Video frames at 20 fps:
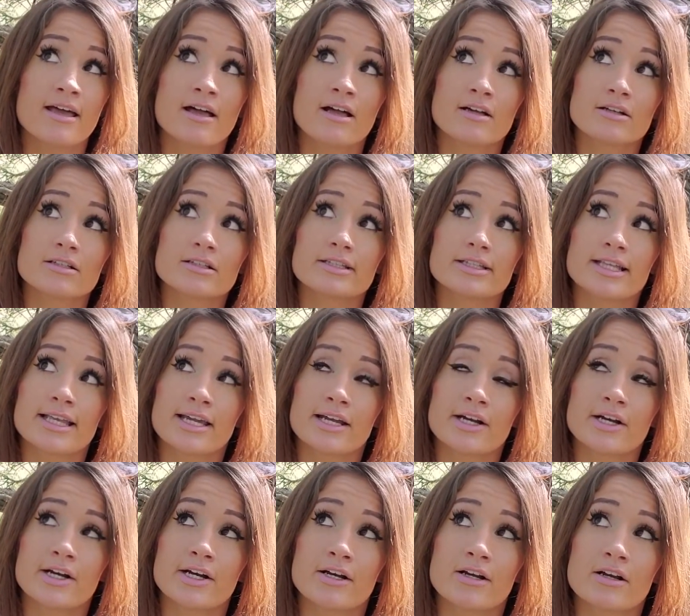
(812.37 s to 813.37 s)

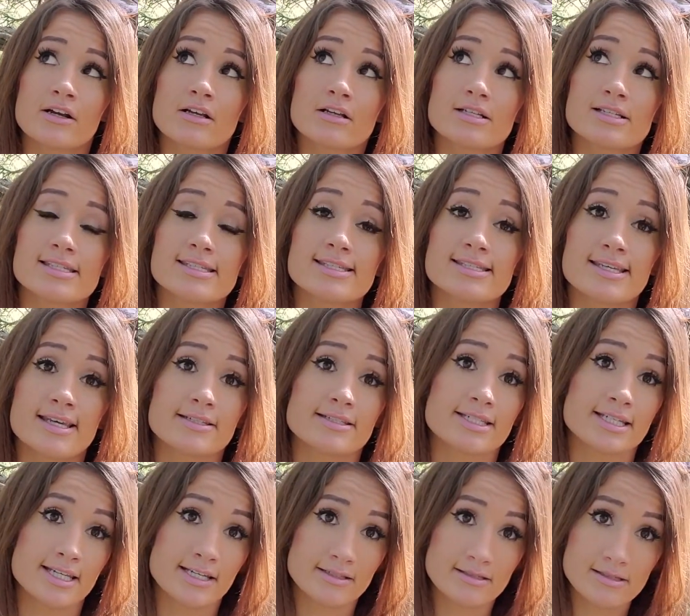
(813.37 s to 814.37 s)

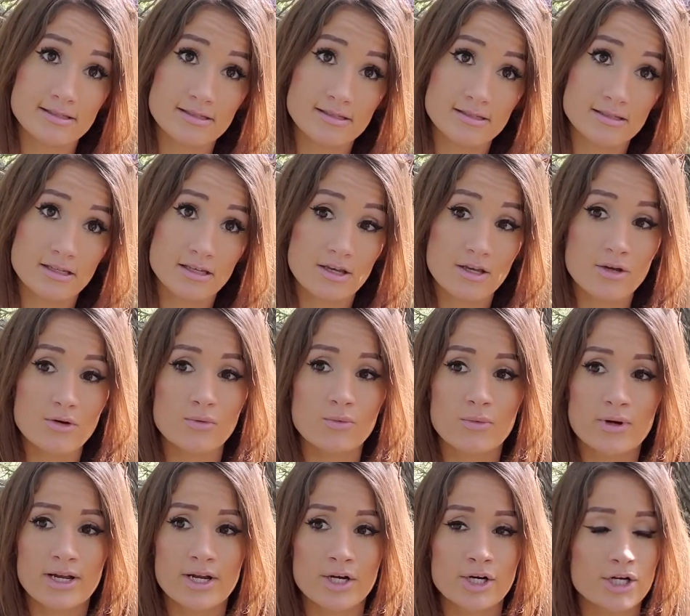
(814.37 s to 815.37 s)
clairsentience,
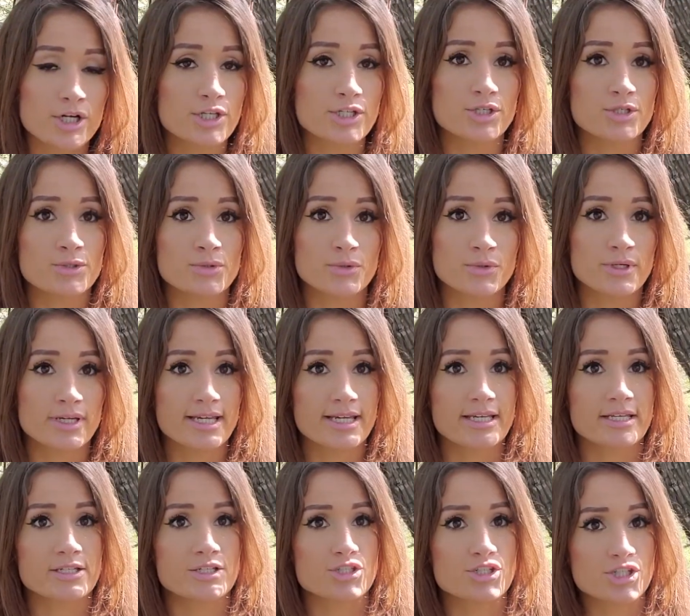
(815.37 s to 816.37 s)
where you
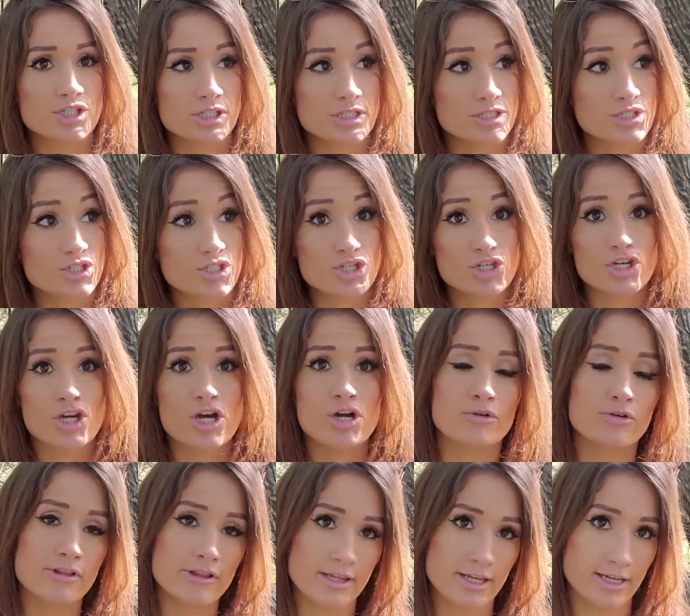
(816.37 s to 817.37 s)
can just
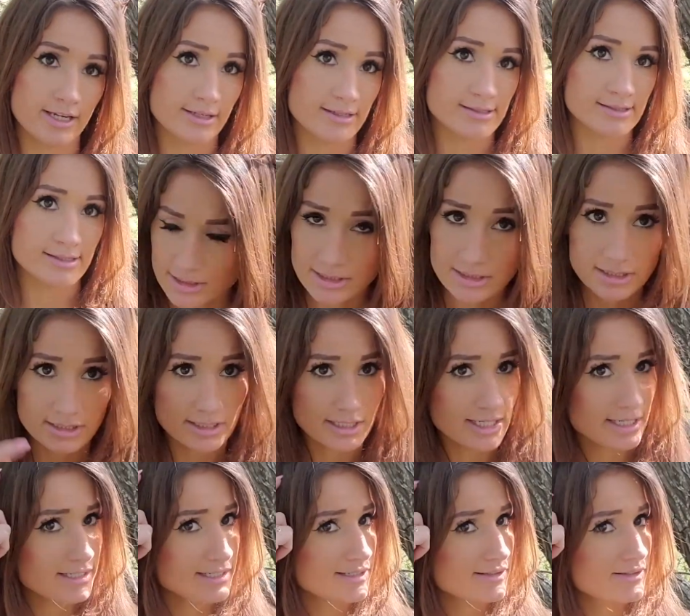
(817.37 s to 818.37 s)
know things. And
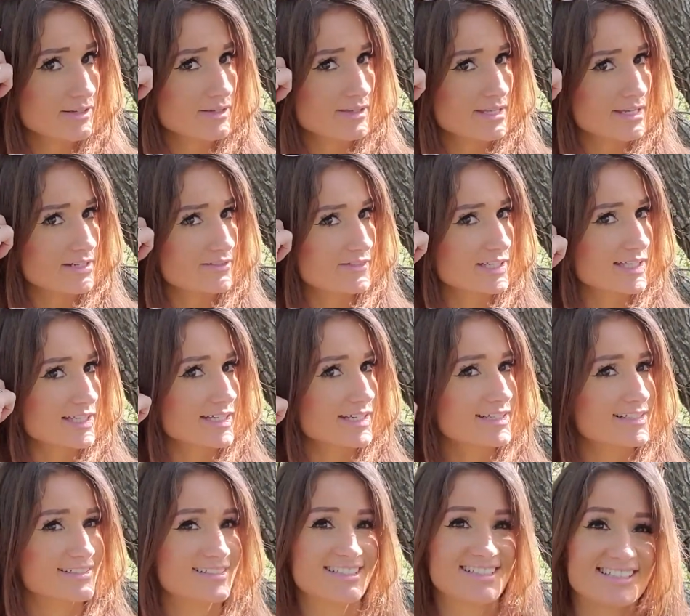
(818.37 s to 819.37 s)
how do you know that,
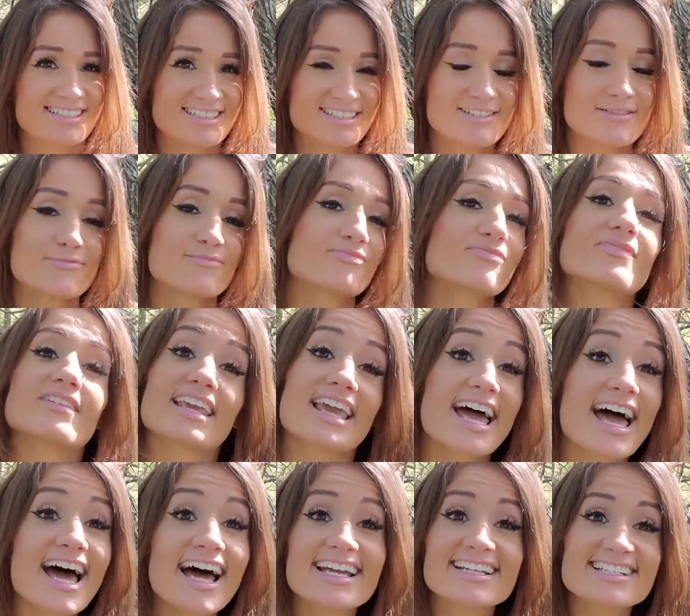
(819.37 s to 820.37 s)
Avila?
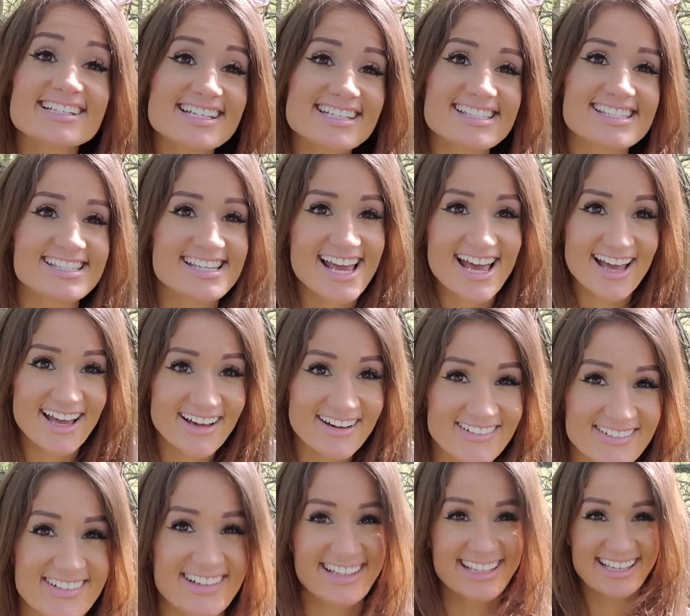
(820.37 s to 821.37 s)
I just know.